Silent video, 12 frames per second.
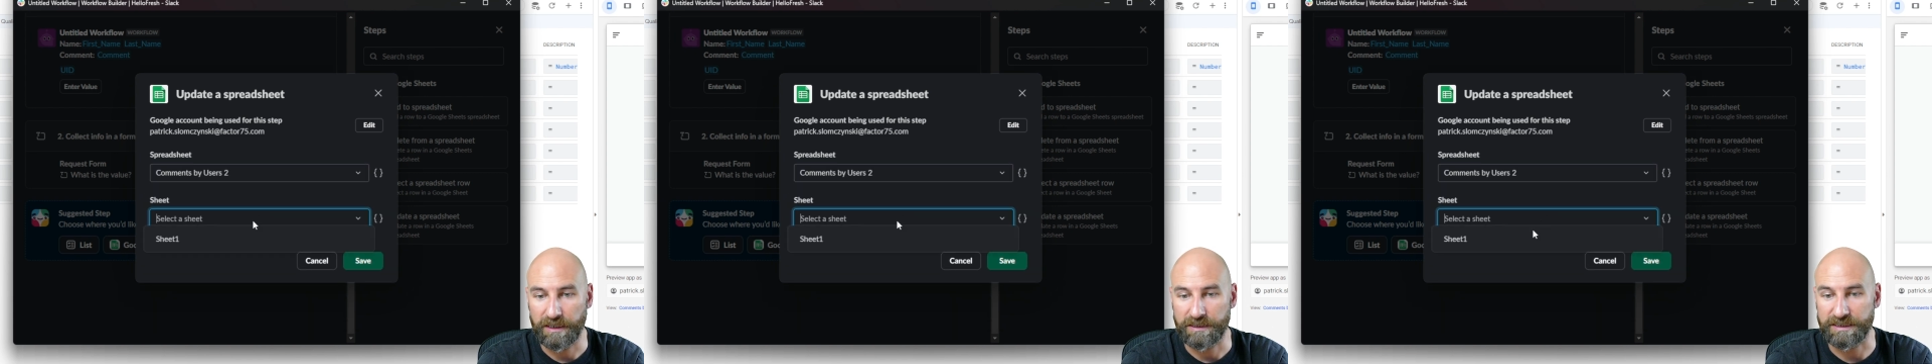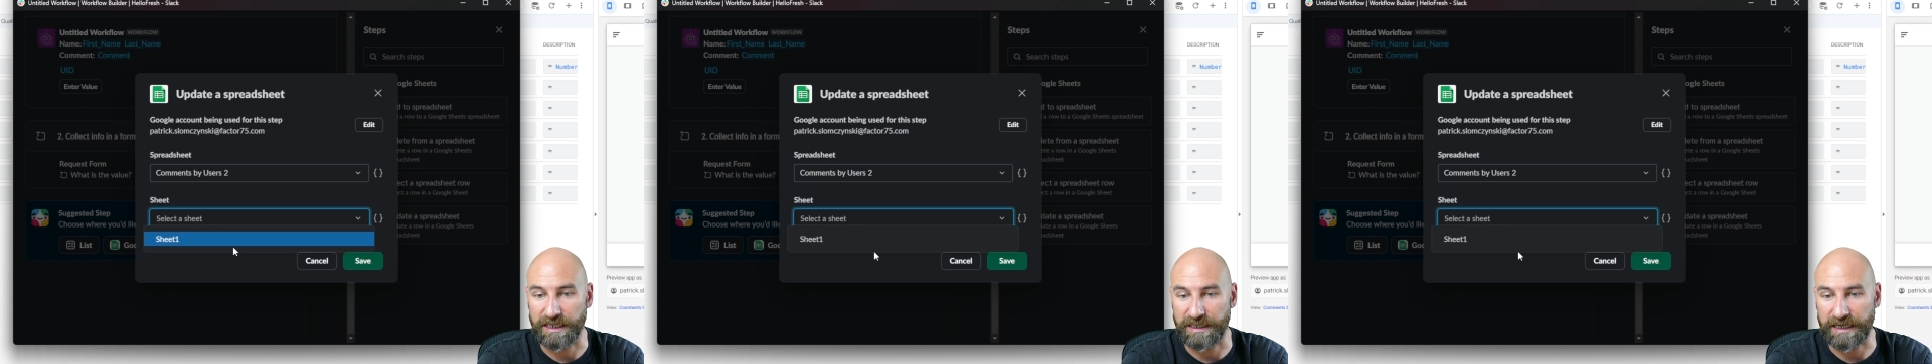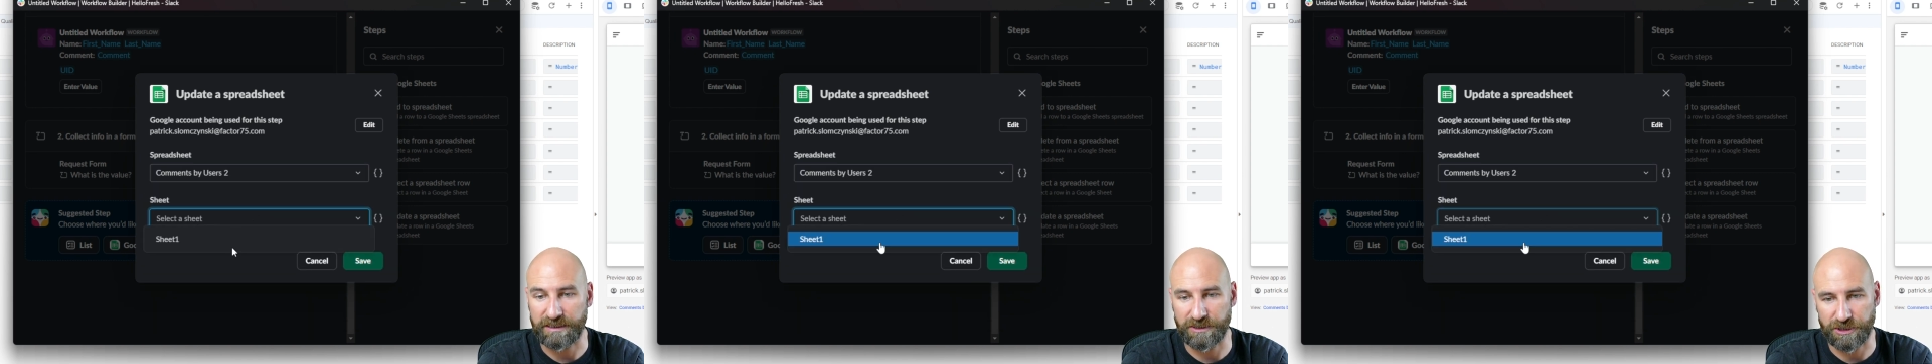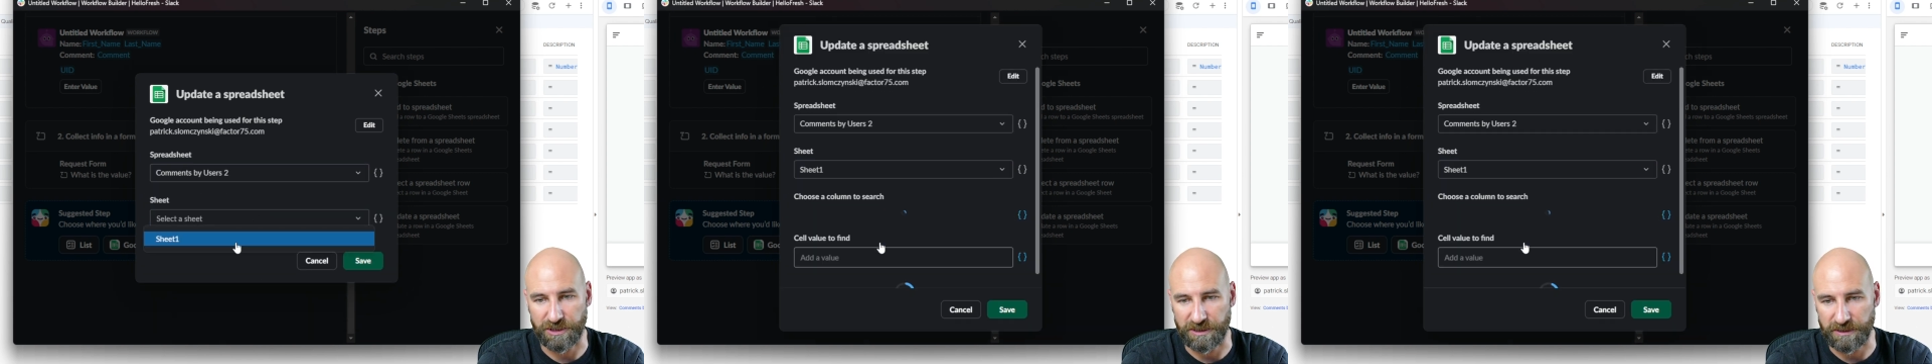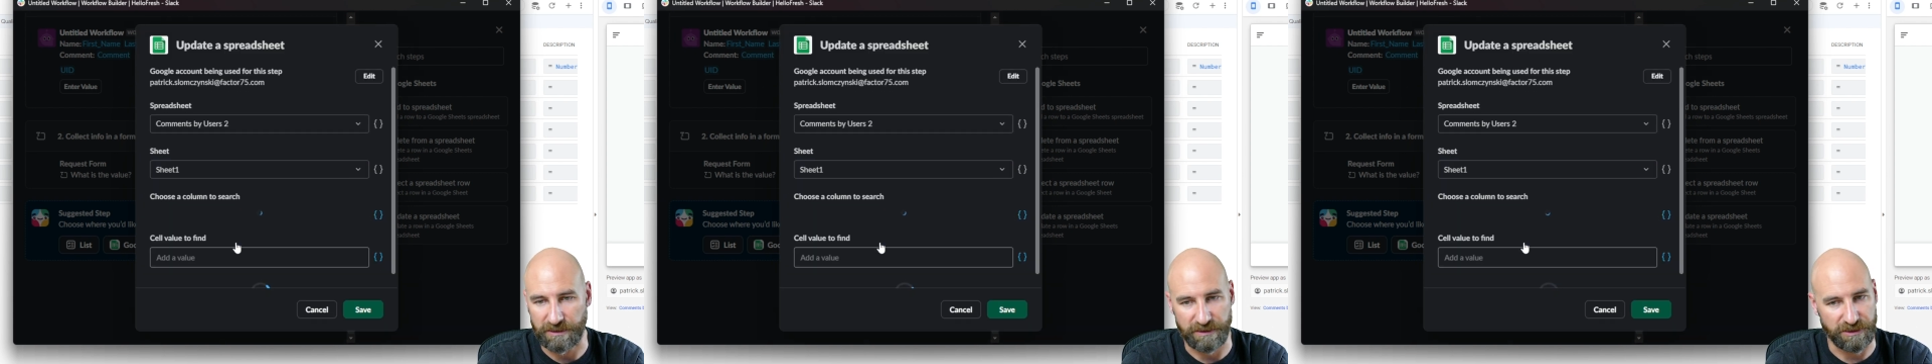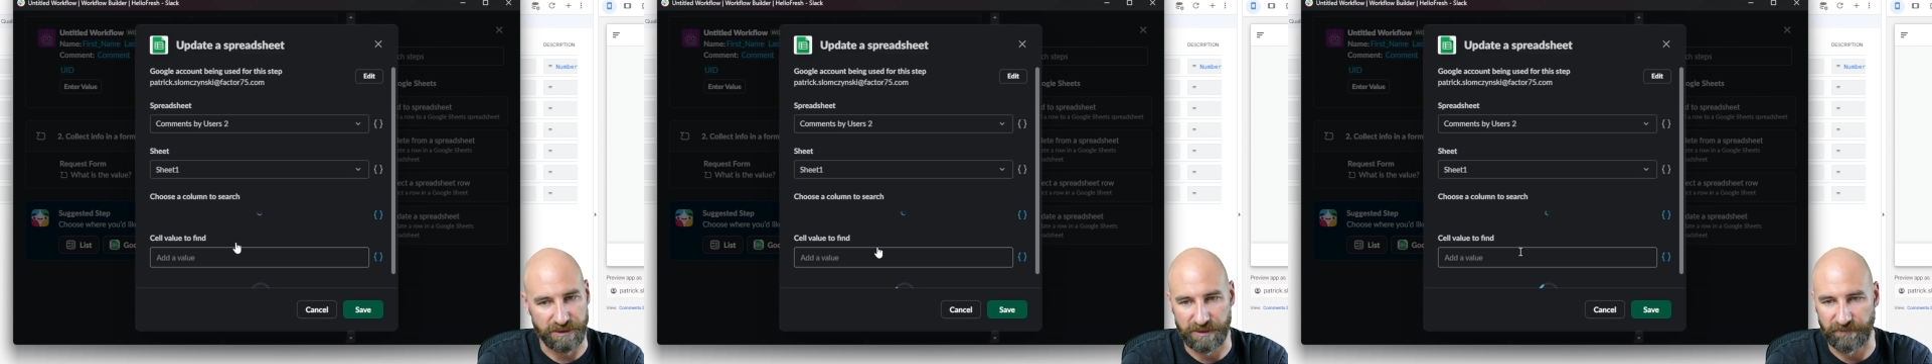Select the sheet
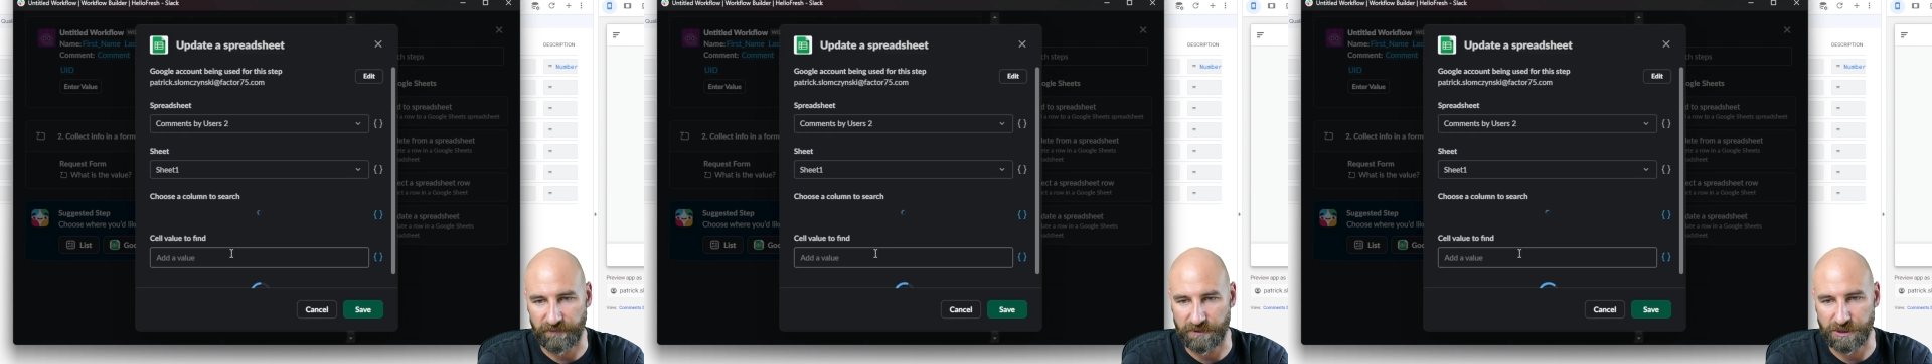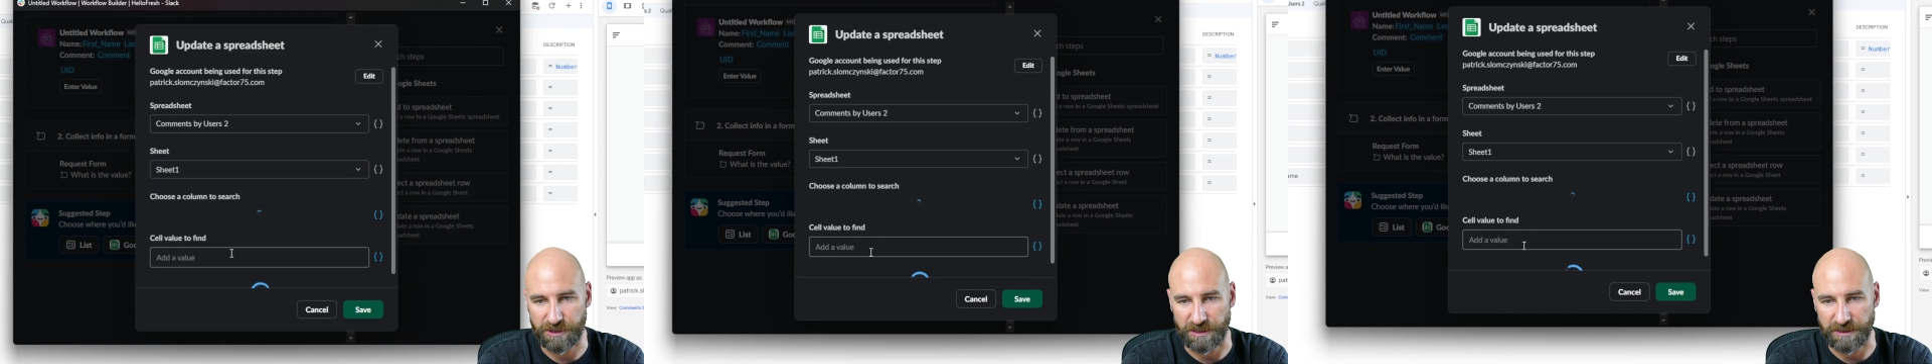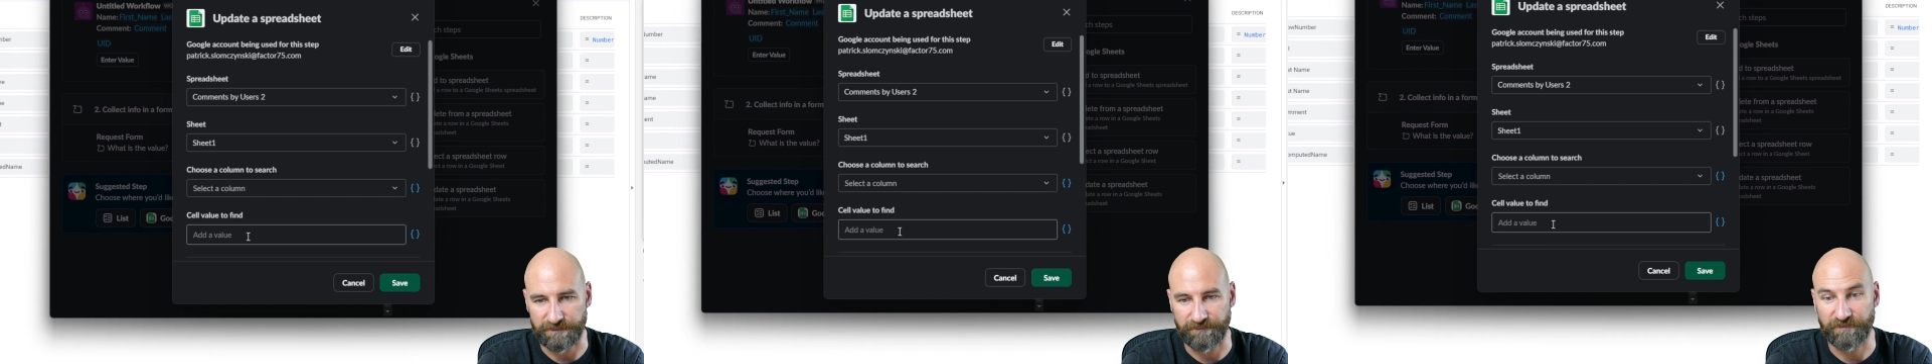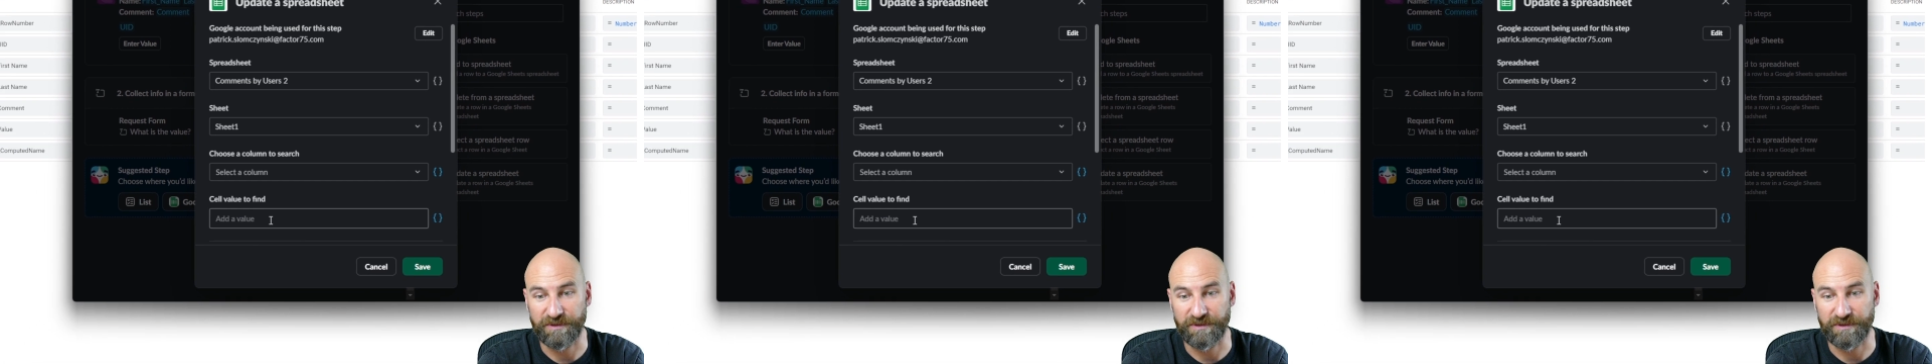is just the first sheet.